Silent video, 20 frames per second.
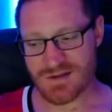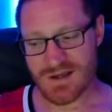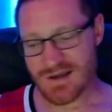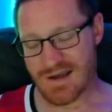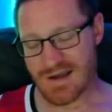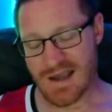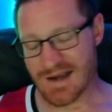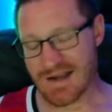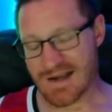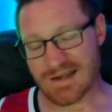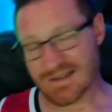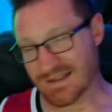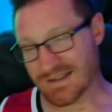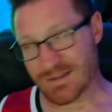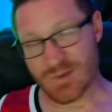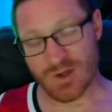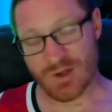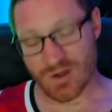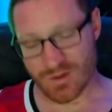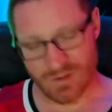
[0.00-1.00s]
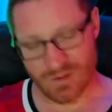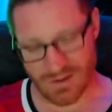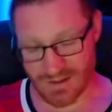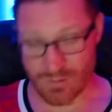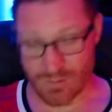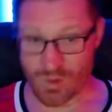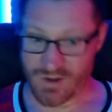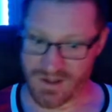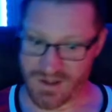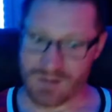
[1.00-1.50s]
I got an email. I
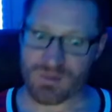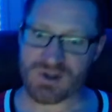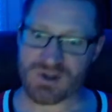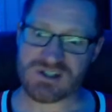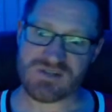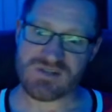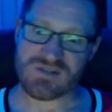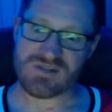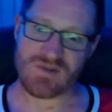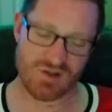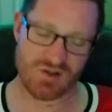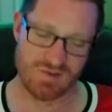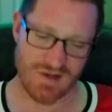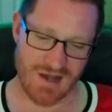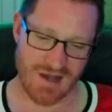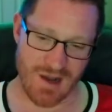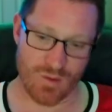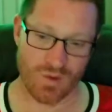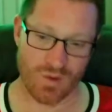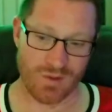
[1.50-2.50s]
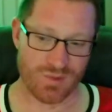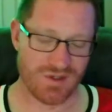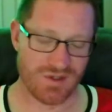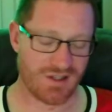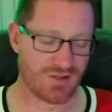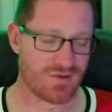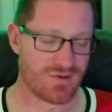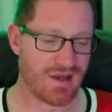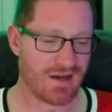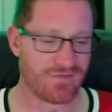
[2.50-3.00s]
got a bunch of emails, but I got one in
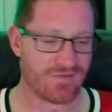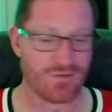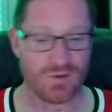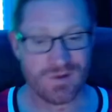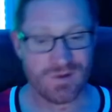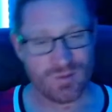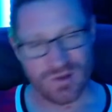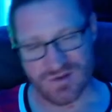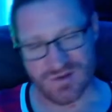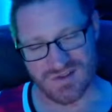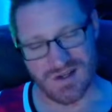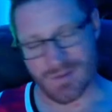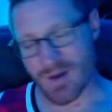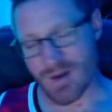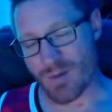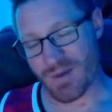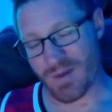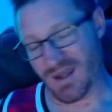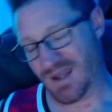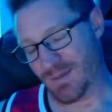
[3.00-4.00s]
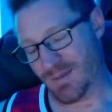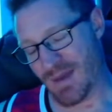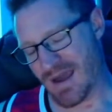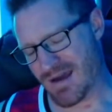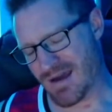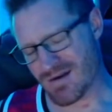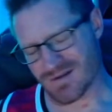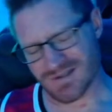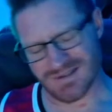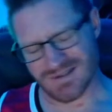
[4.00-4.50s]
particular that had a phone number and it was talking about
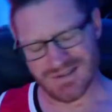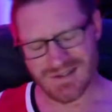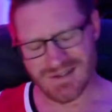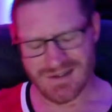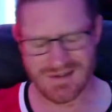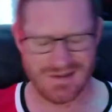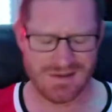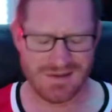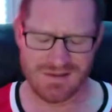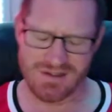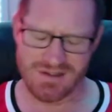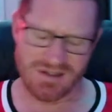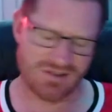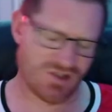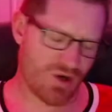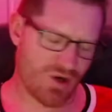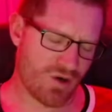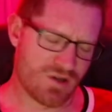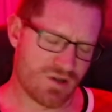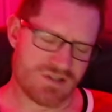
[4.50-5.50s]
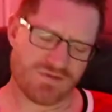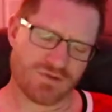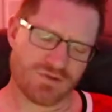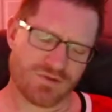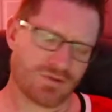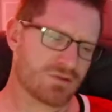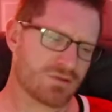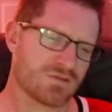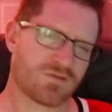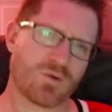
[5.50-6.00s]
PayPal and a charge
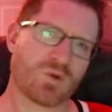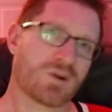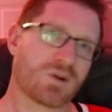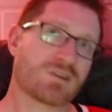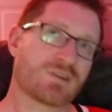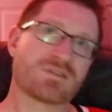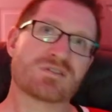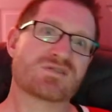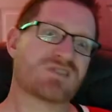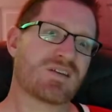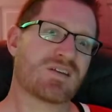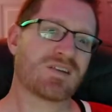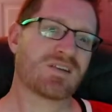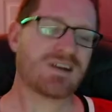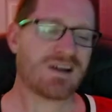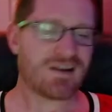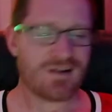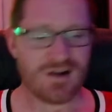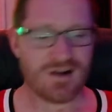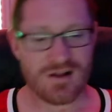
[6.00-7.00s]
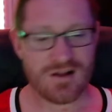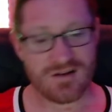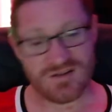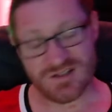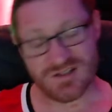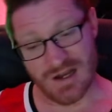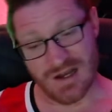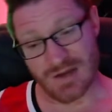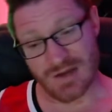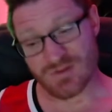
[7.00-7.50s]
for $479.
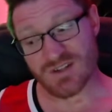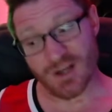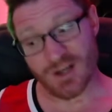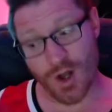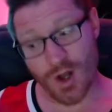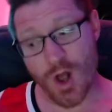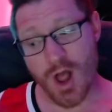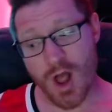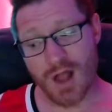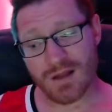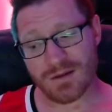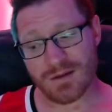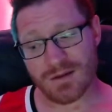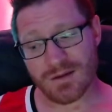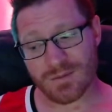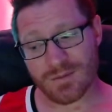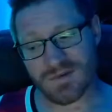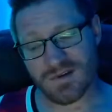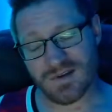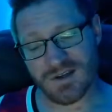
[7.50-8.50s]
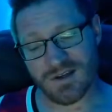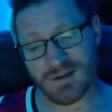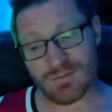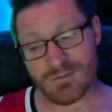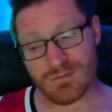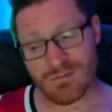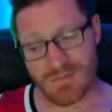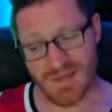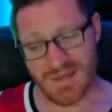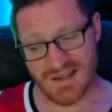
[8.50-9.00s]
So I was going to call them
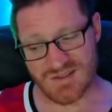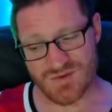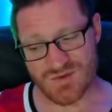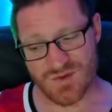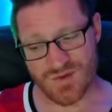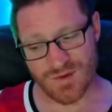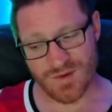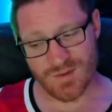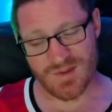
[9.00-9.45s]
and mess with them